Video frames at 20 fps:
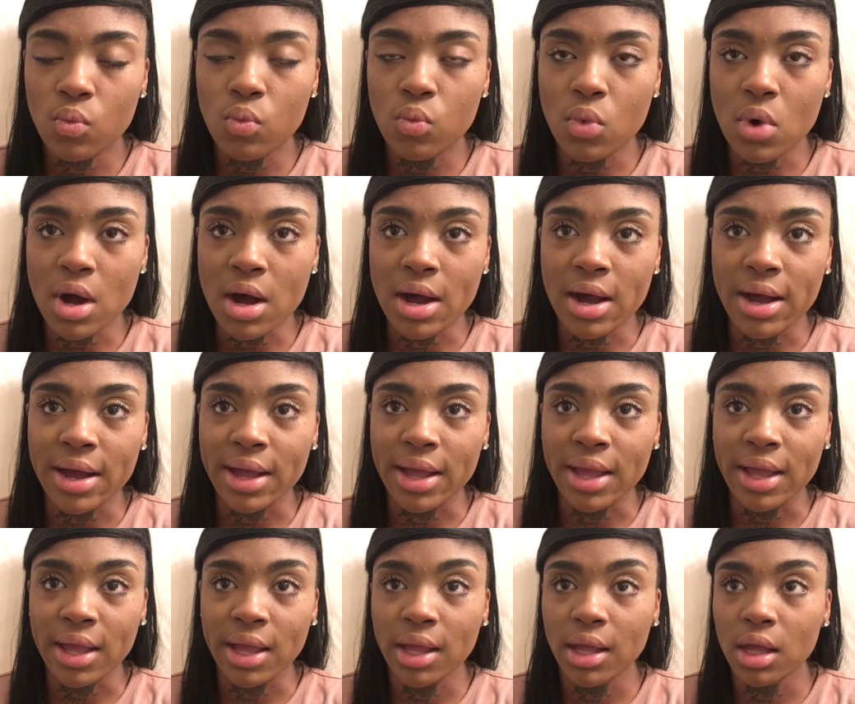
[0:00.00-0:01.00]

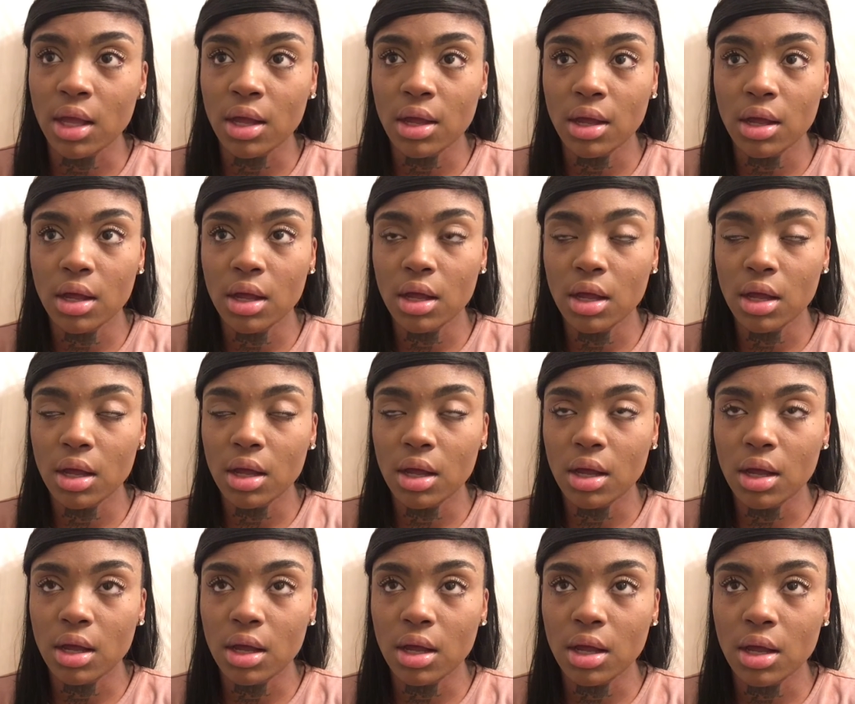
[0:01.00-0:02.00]
why
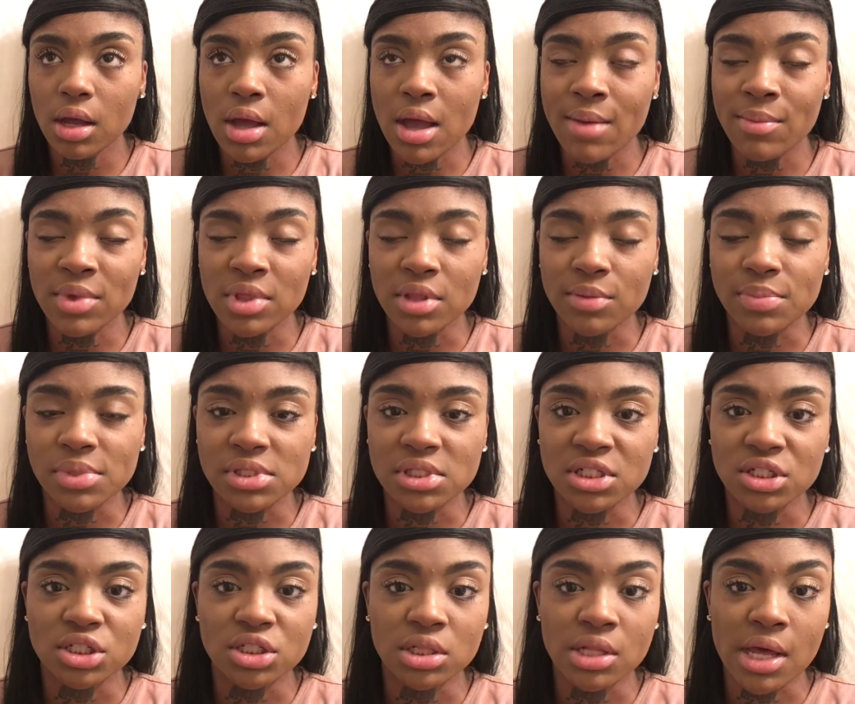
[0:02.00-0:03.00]
I'm in the
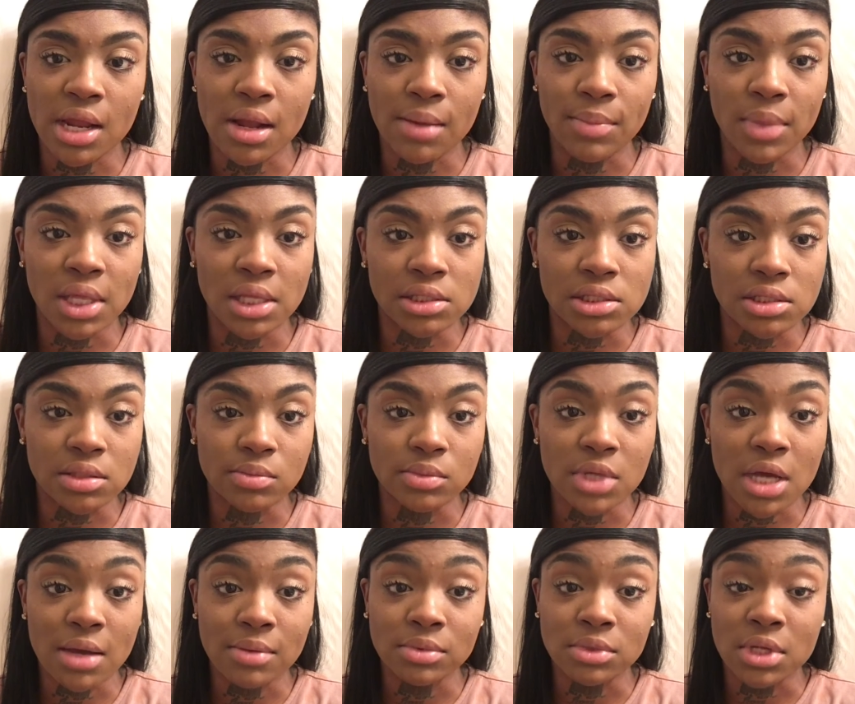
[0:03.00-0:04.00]
position that I'm in
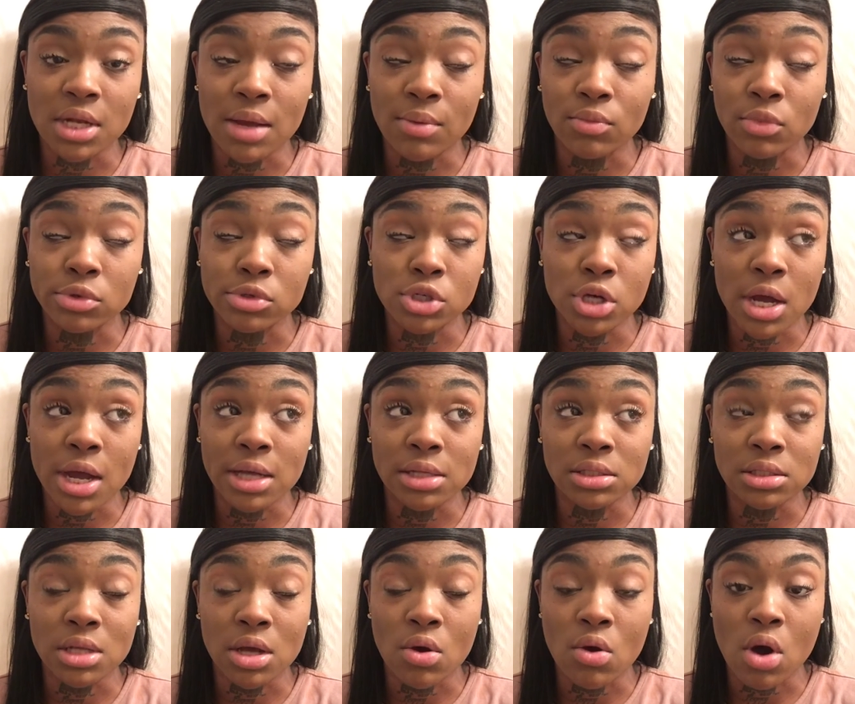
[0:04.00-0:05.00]
sometimes, and I'm trying
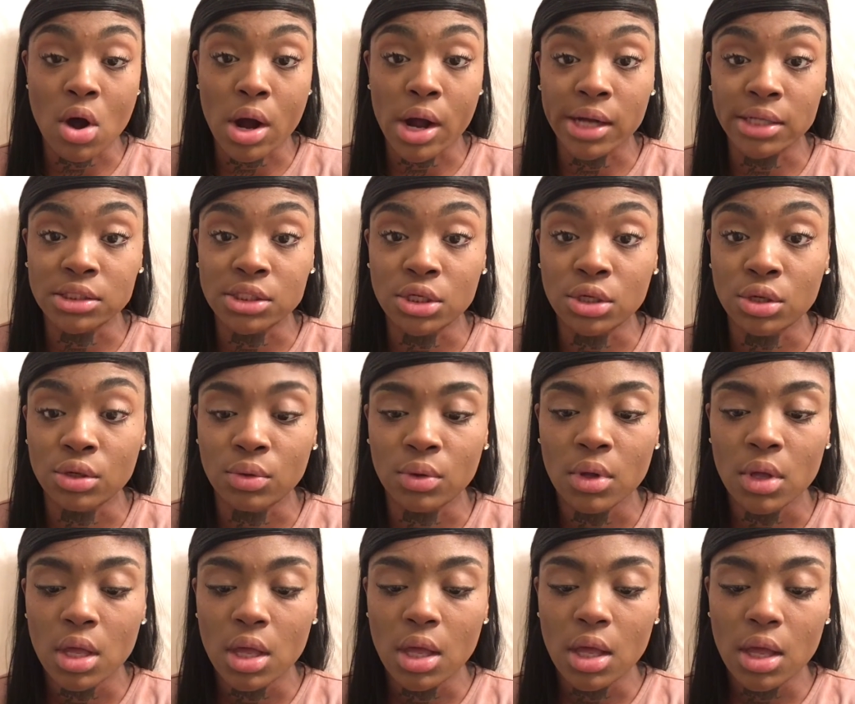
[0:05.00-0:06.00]
so hard to
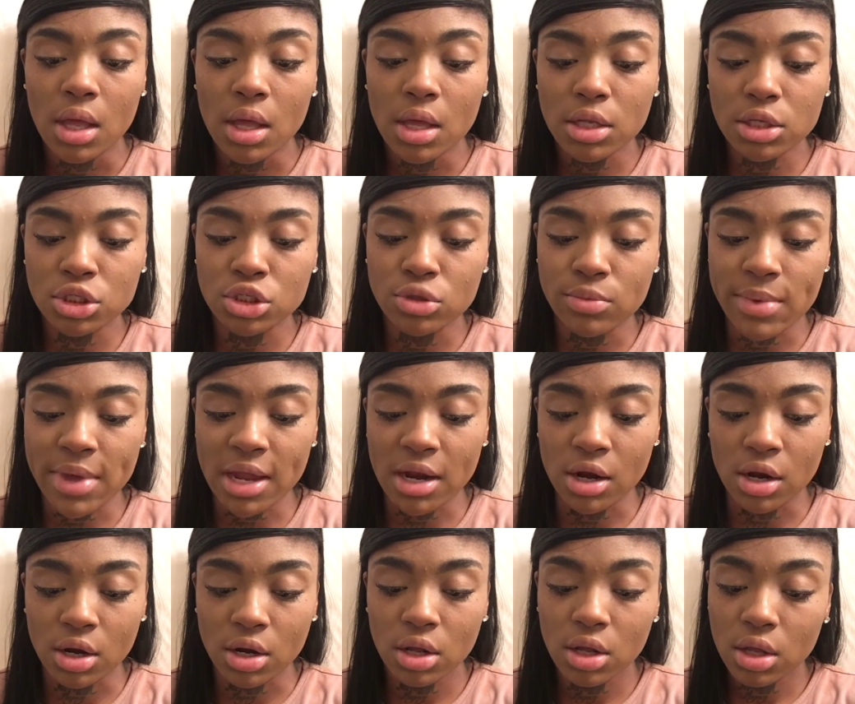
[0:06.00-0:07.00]
do
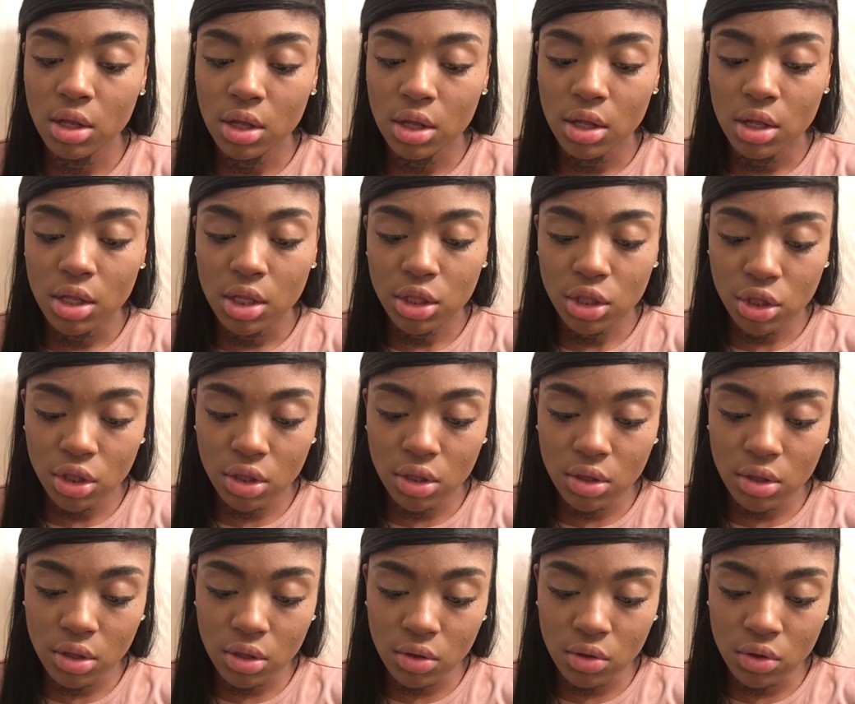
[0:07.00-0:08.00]
better.
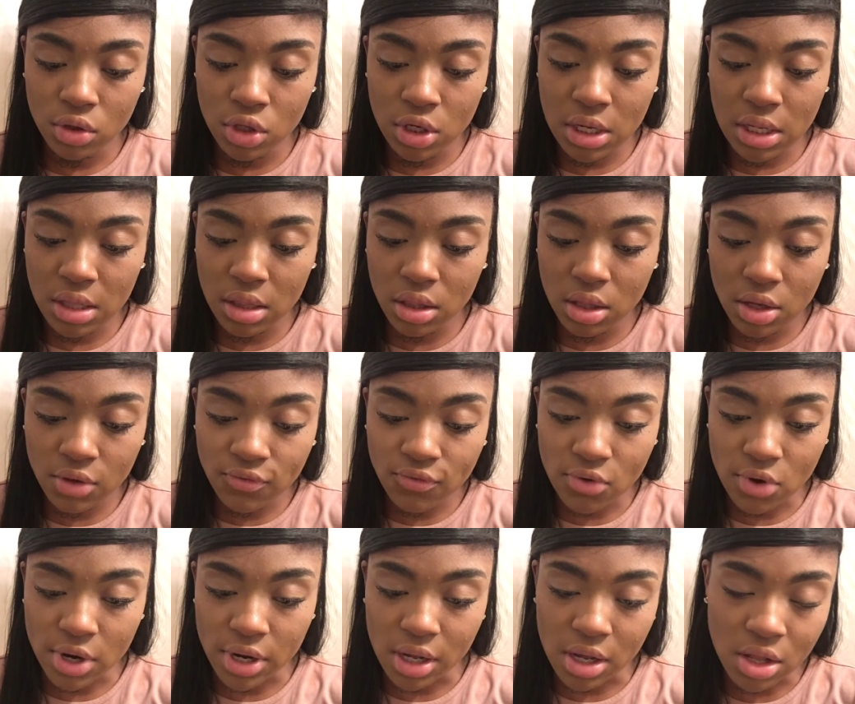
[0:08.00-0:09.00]
You didn't look
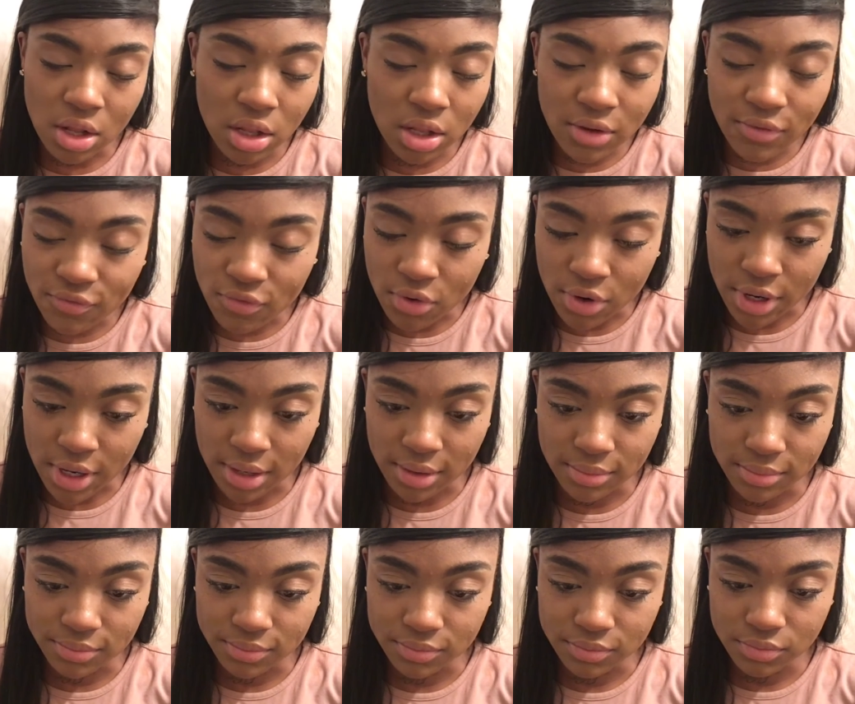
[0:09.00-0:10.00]
for it. Go look for it.
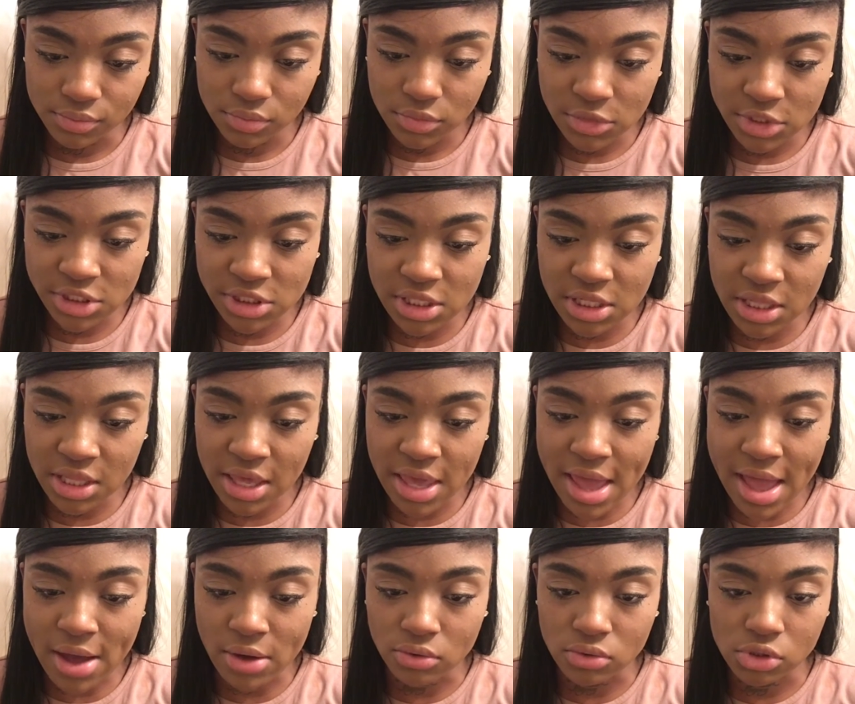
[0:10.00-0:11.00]
It's in the
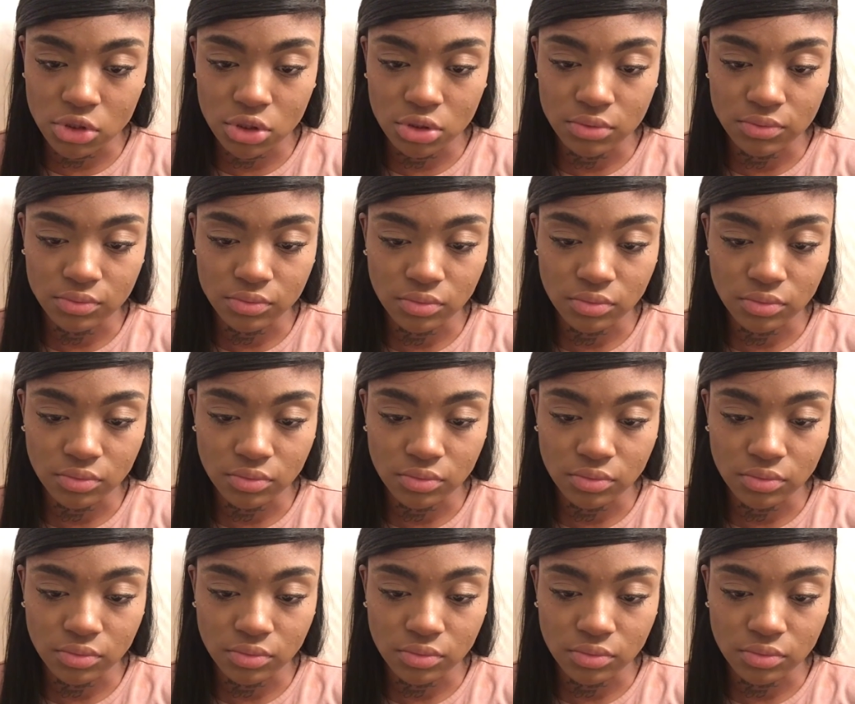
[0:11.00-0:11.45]
couch.